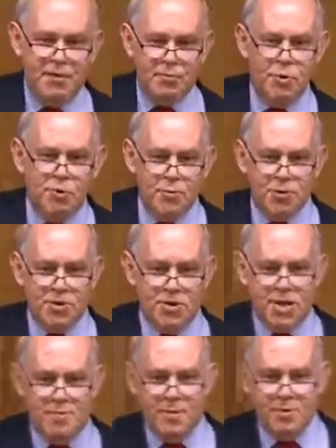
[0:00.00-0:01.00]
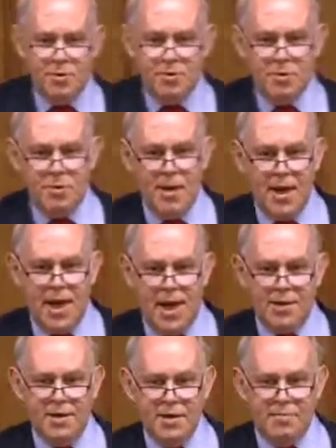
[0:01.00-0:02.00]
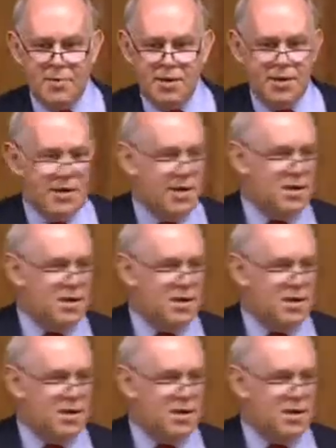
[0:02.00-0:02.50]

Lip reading: rural, semi-rural and urban,